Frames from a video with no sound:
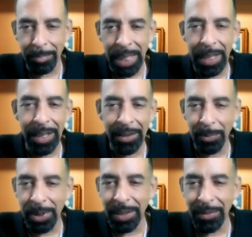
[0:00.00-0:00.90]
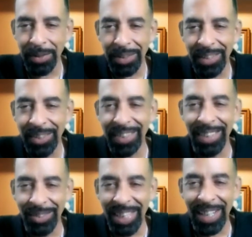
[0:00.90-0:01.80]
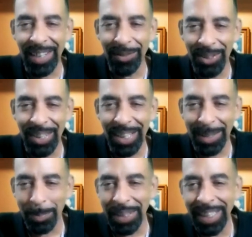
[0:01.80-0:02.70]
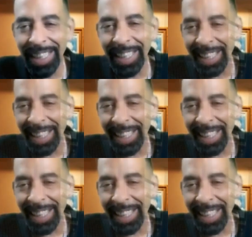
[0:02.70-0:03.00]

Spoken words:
bearing or whatever, you know, however you call it. But